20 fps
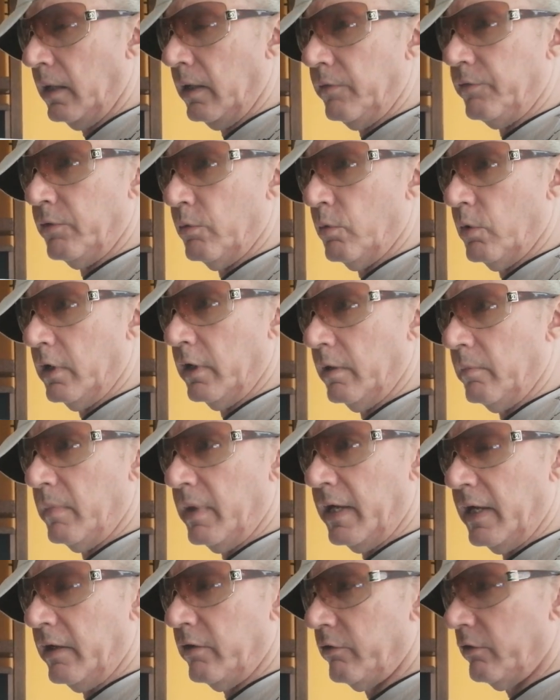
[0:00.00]
if you want to
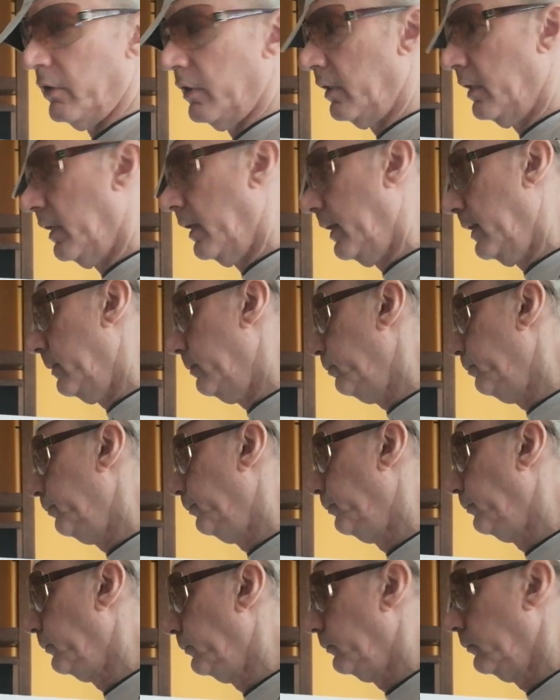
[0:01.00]
imagine
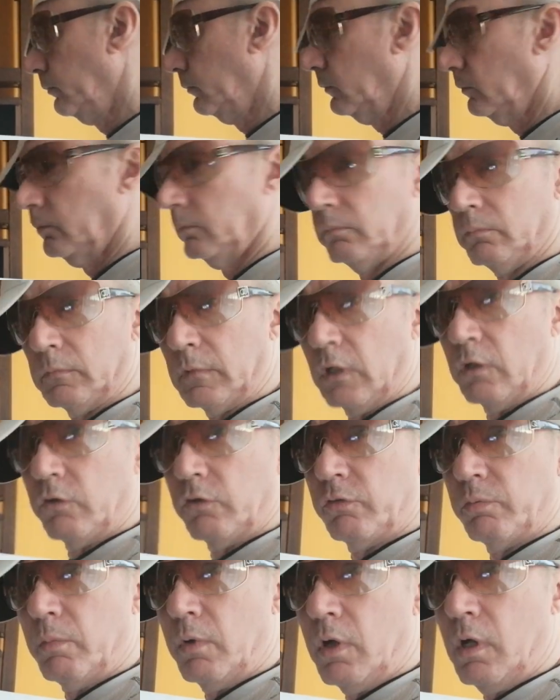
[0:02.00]

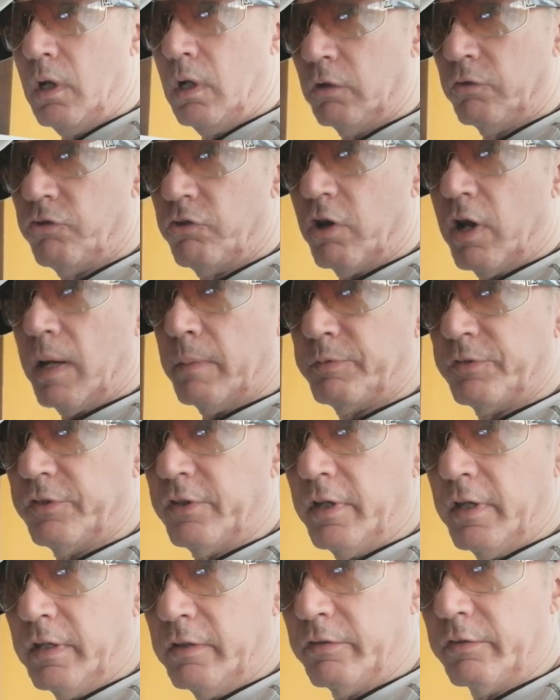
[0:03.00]
small
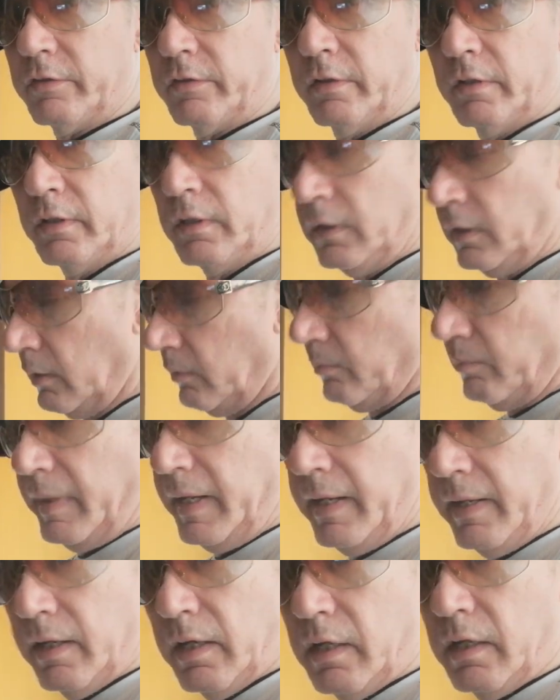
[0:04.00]
chopsticks
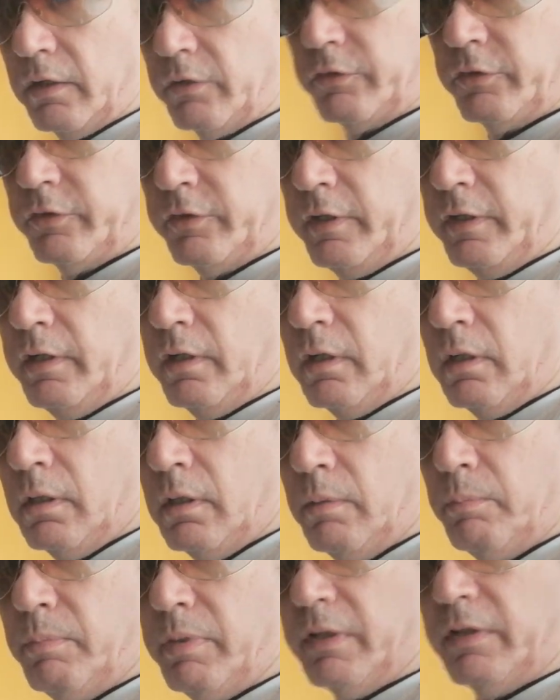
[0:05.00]
made out of
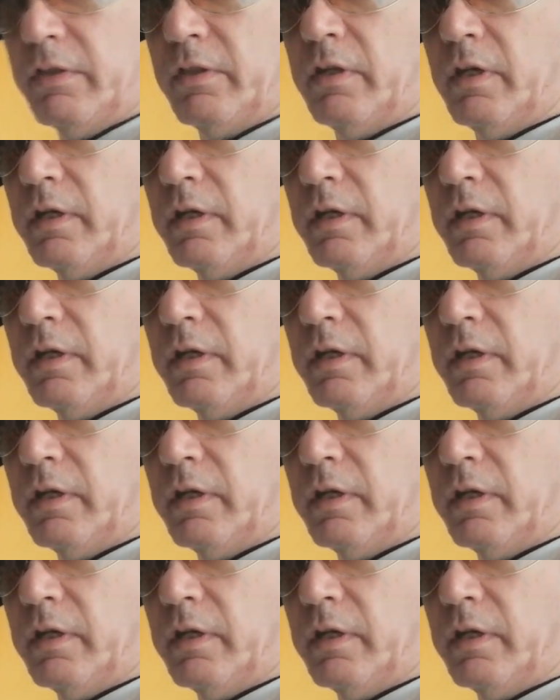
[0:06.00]
steel but